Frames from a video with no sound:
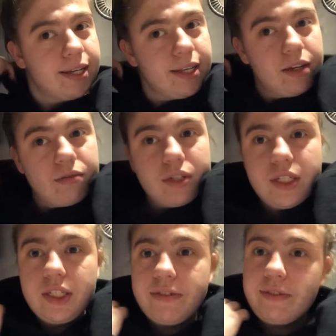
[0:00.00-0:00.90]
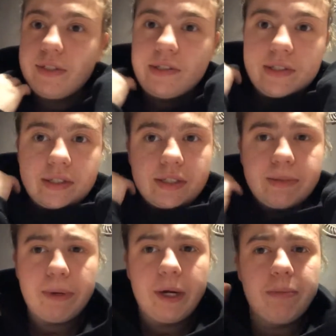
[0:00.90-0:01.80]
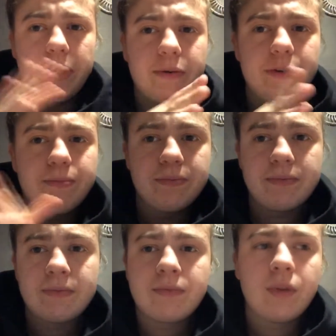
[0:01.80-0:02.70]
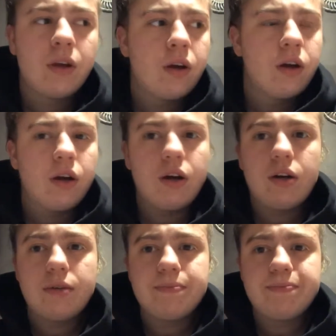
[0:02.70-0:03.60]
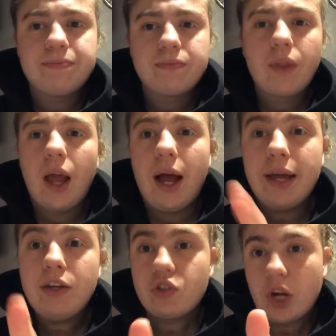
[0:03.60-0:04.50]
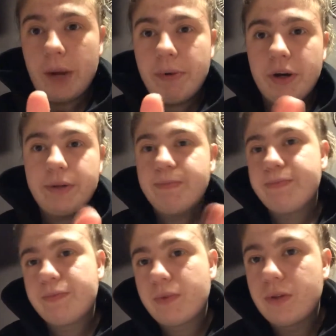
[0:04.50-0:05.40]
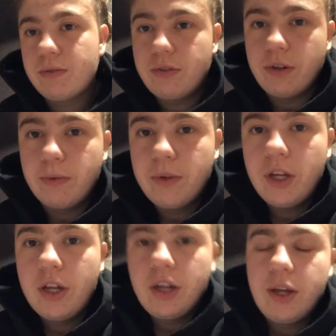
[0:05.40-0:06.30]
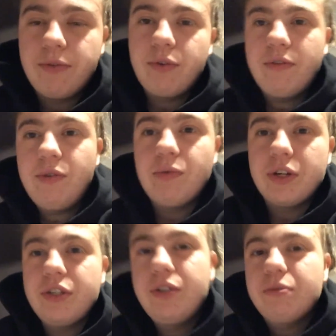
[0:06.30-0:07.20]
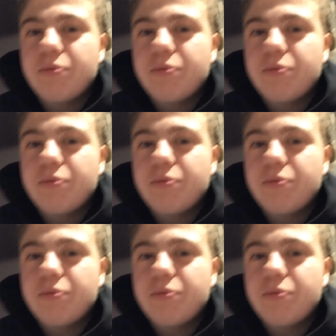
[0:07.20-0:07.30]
yeah, we're in a different spot in my room. I had a tripod, so if you ever wonder